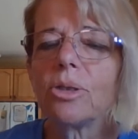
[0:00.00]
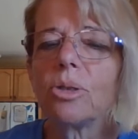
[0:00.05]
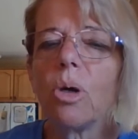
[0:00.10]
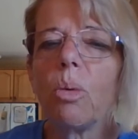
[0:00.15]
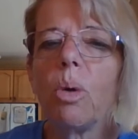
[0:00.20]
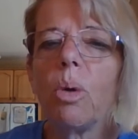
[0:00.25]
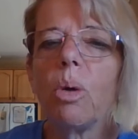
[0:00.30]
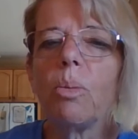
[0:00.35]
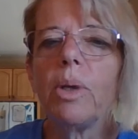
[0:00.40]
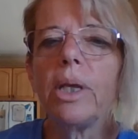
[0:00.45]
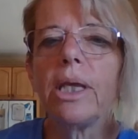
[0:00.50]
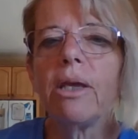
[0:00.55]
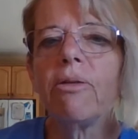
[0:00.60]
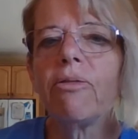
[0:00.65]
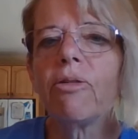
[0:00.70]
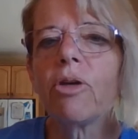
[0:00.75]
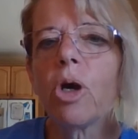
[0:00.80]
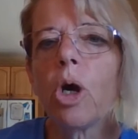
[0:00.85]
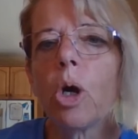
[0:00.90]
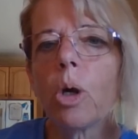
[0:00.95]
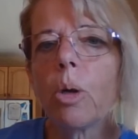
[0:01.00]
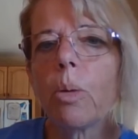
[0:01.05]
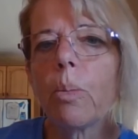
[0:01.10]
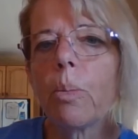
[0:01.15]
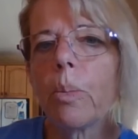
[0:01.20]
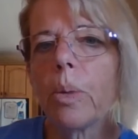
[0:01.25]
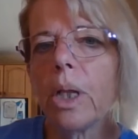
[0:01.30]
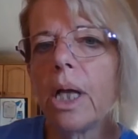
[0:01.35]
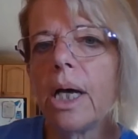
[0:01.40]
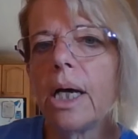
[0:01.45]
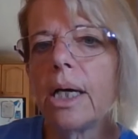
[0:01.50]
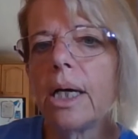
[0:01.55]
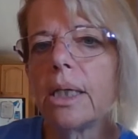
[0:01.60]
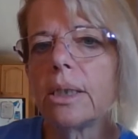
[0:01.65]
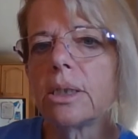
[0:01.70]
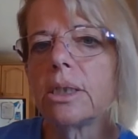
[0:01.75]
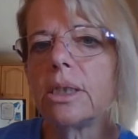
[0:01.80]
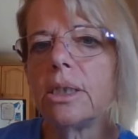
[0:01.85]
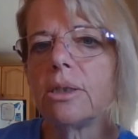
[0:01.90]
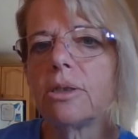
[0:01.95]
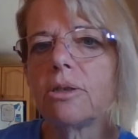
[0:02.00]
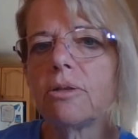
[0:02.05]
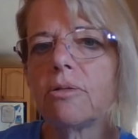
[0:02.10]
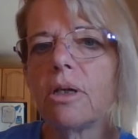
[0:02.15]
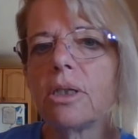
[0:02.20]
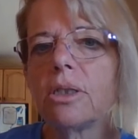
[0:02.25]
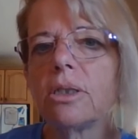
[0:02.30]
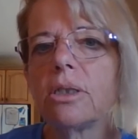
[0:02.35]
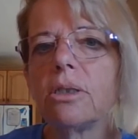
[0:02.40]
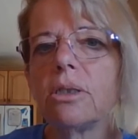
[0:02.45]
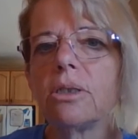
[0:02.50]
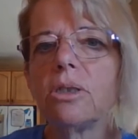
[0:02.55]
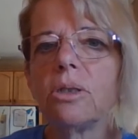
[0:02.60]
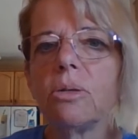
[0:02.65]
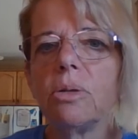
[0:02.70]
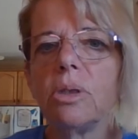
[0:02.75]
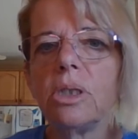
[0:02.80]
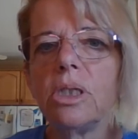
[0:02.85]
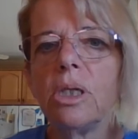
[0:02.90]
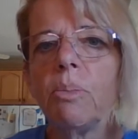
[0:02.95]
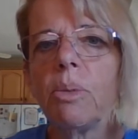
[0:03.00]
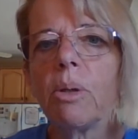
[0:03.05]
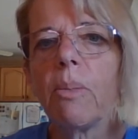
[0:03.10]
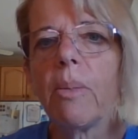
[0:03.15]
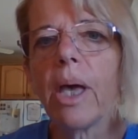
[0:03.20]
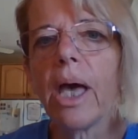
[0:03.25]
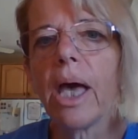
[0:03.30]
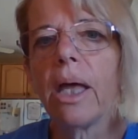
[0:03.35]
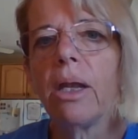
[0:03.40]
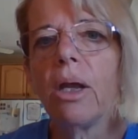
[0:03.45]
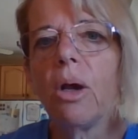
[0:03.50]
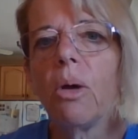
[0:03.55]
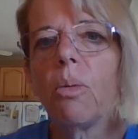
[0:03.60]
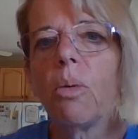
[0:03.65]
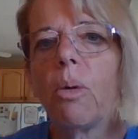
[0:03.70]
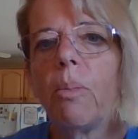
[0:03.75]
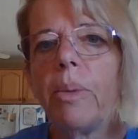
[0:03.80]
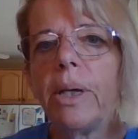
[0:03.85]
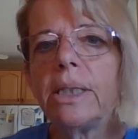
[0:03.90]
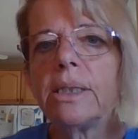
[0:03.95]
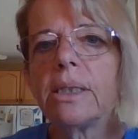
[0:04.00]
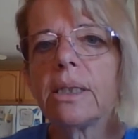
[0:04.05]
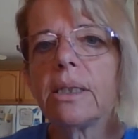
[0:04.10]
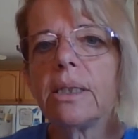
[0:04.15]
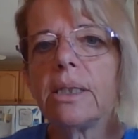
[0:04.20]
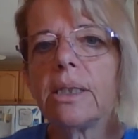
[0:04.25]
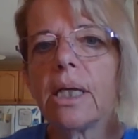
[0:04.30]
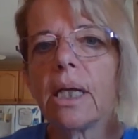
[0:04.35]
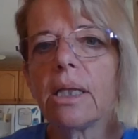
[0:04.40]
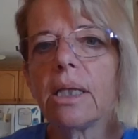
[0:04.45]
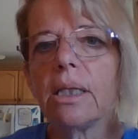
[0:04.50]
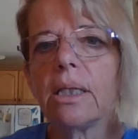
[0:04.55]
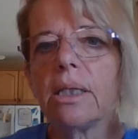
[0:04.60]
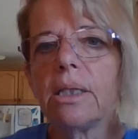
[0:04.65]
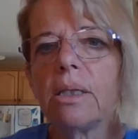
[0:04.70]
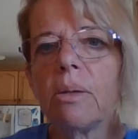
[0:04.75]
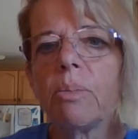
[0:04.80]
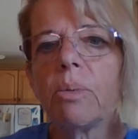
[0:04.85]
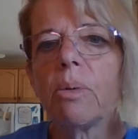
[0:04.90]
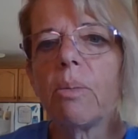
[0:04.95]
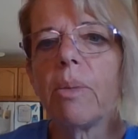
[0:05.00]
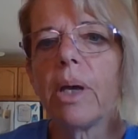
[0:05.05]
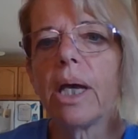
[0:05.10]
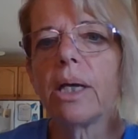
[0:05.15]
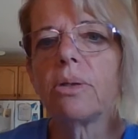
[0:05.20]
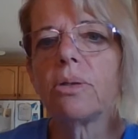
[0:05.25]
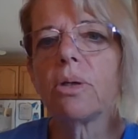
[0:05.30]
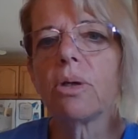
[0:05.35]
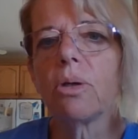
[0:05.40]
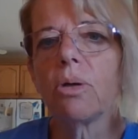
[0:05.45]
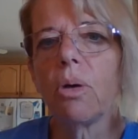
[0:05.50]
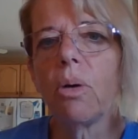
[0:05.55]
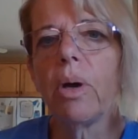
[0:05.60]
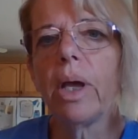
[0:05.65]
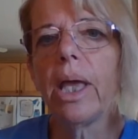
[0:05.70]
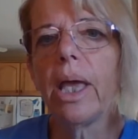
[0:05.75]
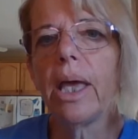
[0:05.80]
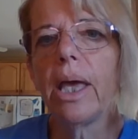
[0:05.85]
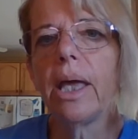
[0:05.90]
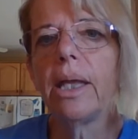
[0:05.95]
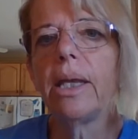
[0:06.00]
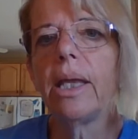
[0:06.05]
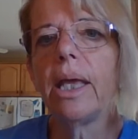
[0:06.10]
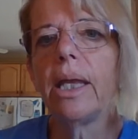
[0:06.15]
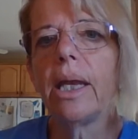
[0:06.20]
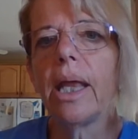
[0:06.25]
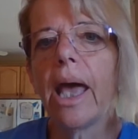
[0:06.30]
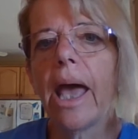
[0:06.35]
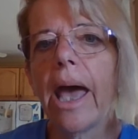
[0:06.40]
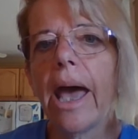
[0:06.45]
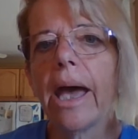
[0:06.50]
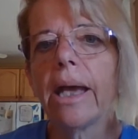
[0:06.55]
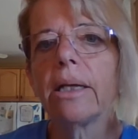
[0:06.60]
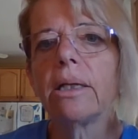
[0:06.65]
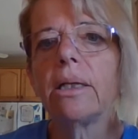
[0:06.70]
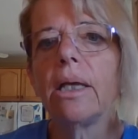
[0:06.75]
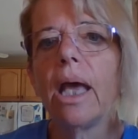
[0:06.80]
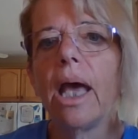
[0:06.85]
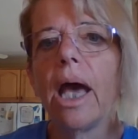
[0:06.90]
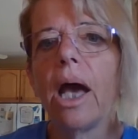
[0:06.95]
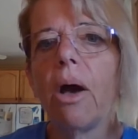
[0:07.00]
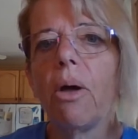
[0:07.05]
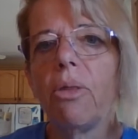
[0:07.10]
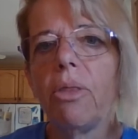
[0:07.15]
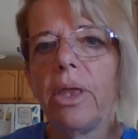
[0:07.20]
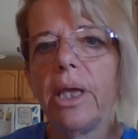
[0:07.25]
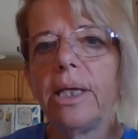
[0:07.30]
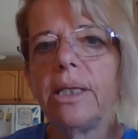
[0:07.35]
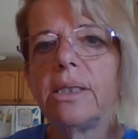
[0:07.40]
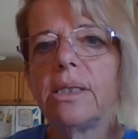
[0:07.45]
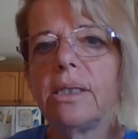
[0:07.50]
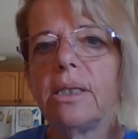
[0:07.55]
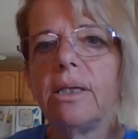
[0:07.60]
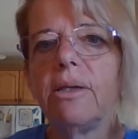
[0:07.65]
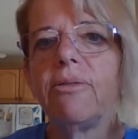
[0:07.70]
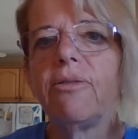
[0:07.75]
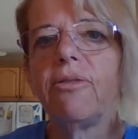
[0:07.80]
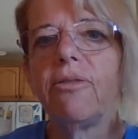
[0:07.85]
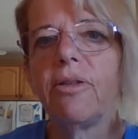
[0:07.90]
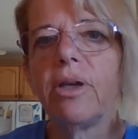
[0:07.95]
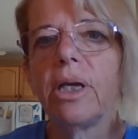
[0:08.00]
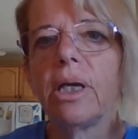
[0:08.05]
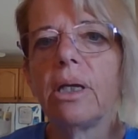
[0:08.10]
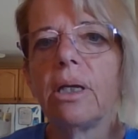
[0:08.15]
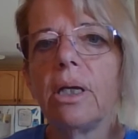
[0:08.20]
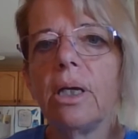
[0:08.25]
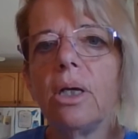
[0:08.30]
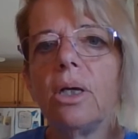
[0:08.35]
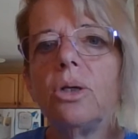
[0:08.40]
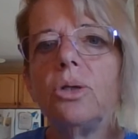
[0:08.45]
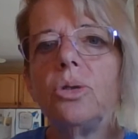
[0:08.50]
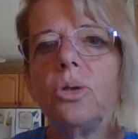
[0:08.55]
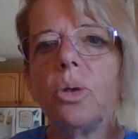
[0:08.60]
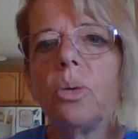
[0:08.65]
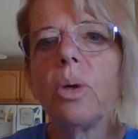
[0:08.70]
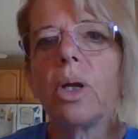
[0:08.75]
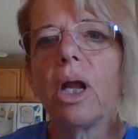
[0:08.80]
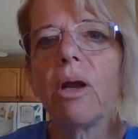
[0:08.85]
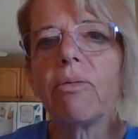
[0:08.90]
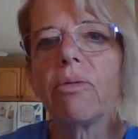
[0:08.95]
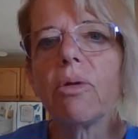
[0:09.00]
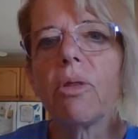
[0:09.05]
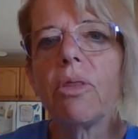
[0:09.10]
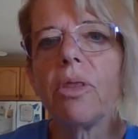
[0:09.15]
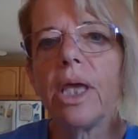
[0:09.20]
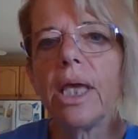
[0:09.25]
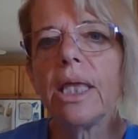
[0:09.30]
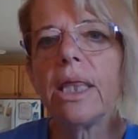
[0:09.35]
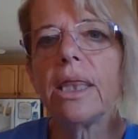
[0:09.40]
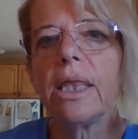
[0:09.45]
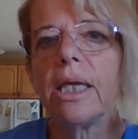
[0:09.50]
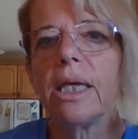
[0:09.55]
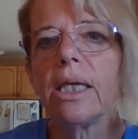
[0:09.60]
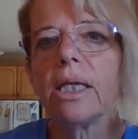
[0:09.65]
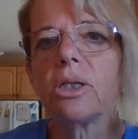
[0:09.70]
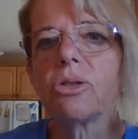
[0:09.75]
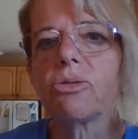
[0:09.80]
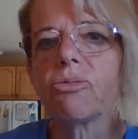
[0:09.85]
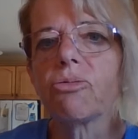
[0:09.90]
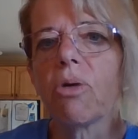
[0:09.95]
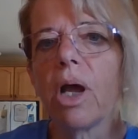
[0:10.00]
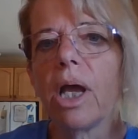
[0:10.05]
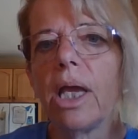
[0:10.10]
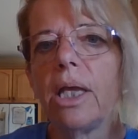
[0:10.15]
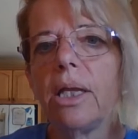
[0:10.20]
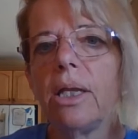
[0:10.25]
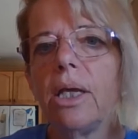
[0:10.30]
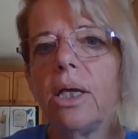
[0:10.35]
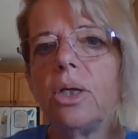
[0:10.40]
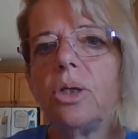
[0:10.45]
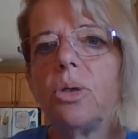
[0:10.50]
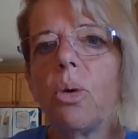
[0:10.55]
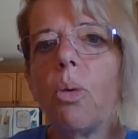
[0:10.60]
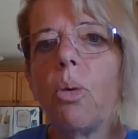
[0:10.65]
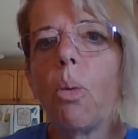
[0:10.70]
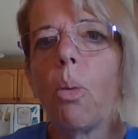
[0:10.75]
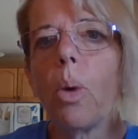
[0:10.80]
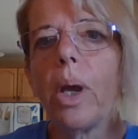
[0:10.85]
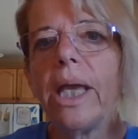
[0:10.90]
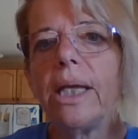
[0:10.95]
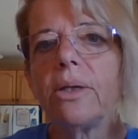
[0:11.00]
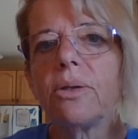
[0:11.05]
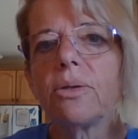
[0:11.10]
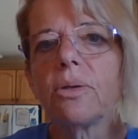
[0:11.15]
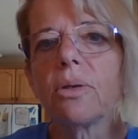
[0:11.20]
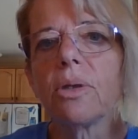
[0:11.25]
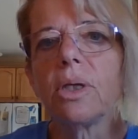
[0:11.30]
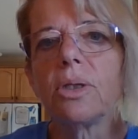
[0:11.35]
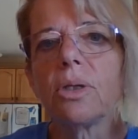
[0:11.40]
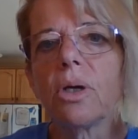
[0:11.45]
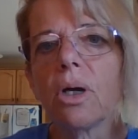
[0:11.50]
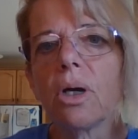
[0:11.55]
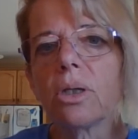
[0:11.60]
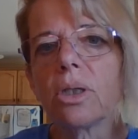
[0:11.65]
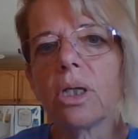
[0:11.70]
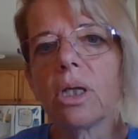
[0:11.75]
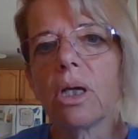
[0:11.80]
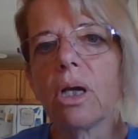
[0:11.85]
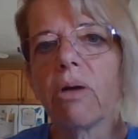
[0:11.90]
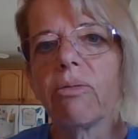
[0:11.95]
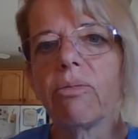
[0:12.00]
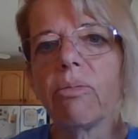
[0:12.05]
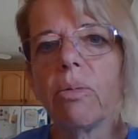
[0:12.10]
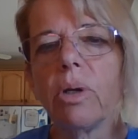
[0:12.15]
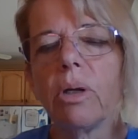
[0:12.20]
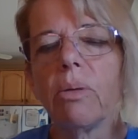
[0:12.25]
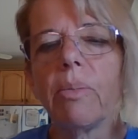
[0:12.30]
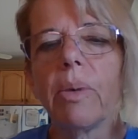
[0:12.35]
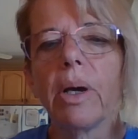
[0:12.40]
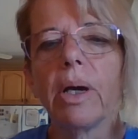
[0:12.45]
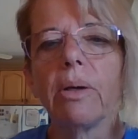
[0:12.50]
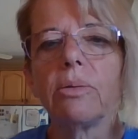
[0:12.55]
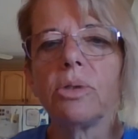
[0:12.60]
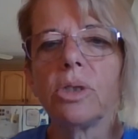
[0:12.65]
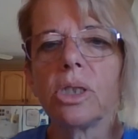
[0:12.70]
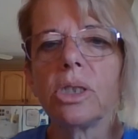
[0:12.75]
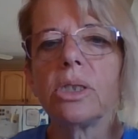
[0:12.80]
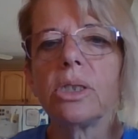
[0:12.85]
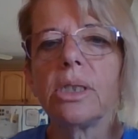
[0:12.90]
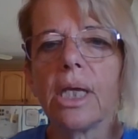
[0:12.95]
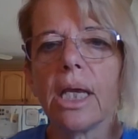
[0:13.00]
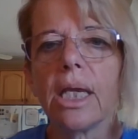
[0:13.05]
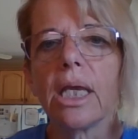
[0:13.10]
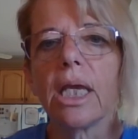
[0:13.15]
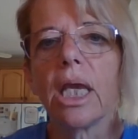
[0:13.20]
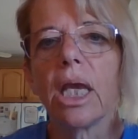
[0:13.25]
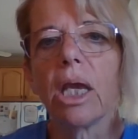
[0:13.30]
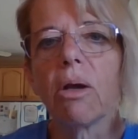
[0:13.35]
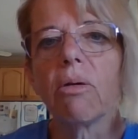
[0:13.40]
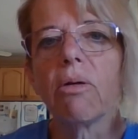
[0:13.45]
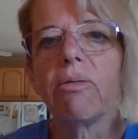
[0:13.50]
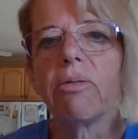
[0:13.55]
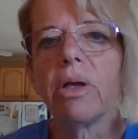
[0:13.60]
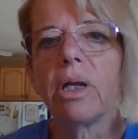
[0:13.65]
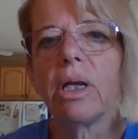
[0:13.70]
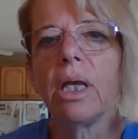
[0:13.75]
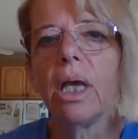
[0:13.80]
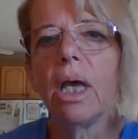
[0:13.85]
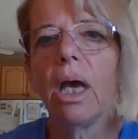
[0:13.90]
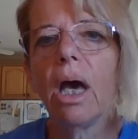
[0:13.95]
So when we give carte blanche instructions to a diplomat, we're basically telling the diplomat to go ahead and act how they see fit. Do whatever they think is right. Don't wait until they talk to the government about, just take care of it.